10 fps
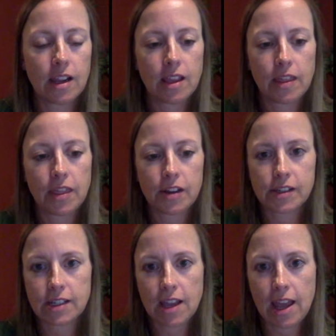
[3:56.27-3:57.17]
there's an
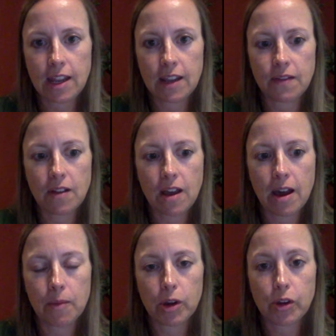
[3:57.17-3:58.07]
edit where
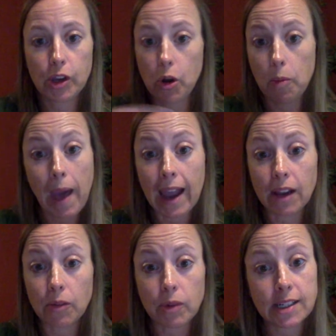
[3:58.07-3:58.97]
you can go back and
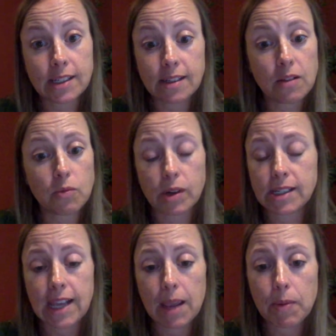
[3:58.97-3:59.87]

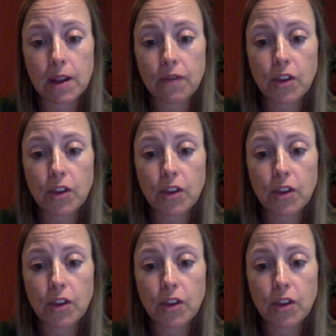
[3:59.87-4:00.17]
retape it if you